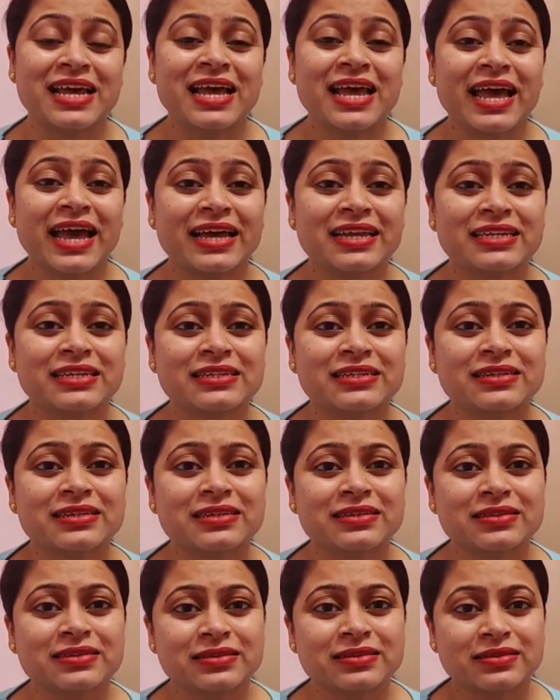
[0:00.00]
And
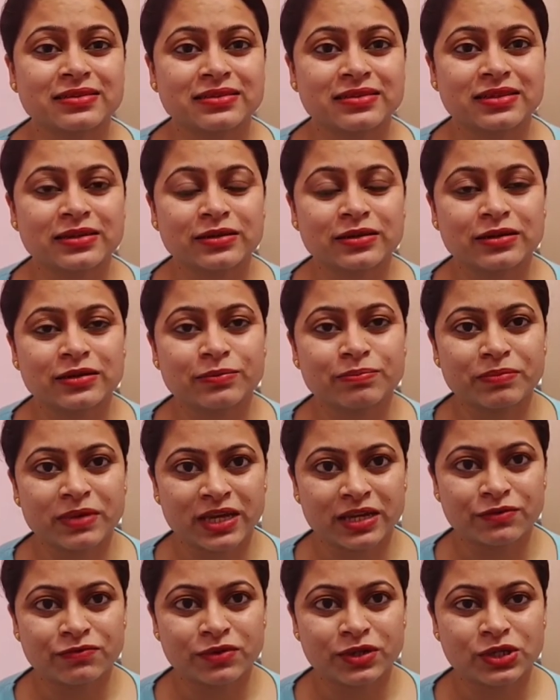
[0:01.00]
the
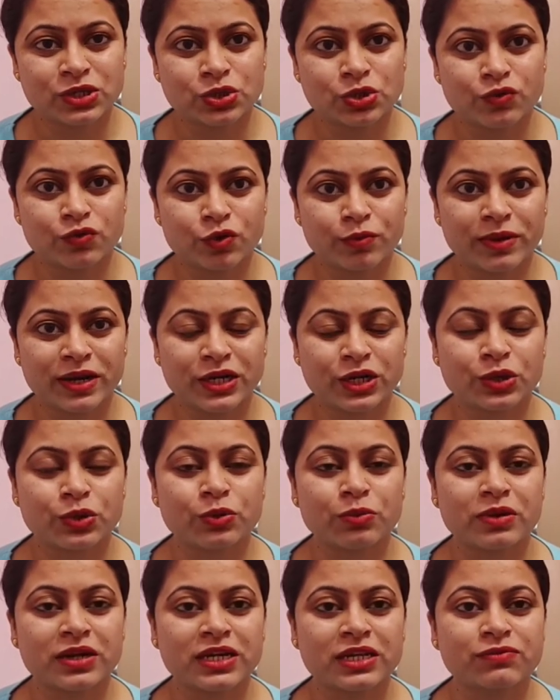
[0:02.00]
main feature of romantic
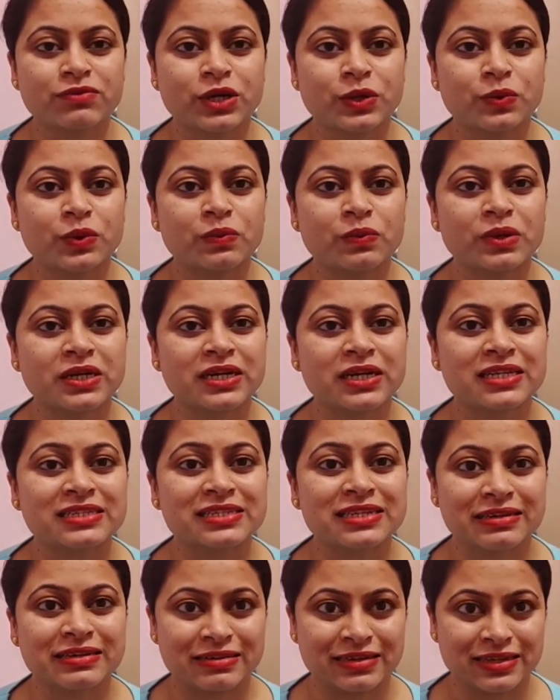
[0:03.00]
comedy what we witness
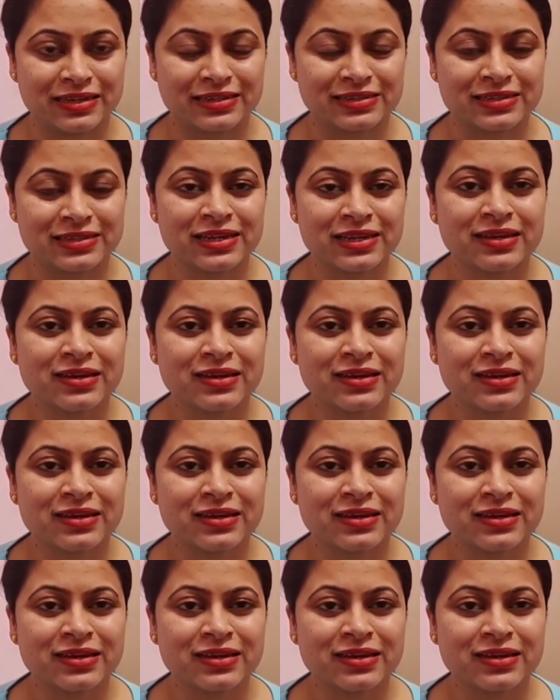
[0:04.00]
here is